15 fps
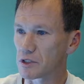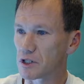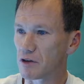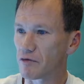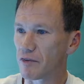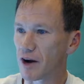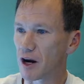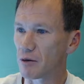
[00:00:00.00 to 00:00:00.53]
the
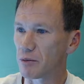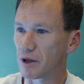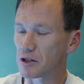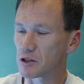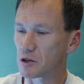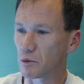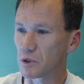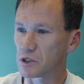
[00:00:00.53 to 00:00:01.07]
fireplace
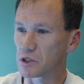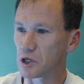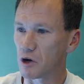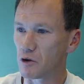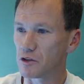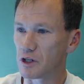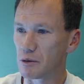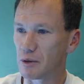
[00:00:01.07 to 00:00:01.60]
or wood
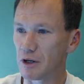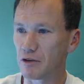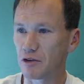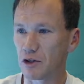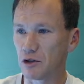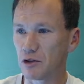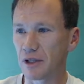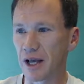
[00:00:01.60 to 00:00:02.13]
stove chimney
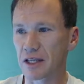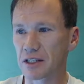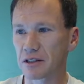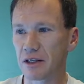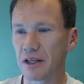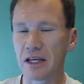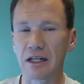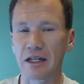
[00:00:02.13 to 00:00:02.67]
flue last
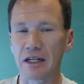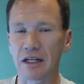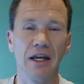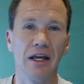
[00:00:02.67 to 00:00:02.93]
cleaned?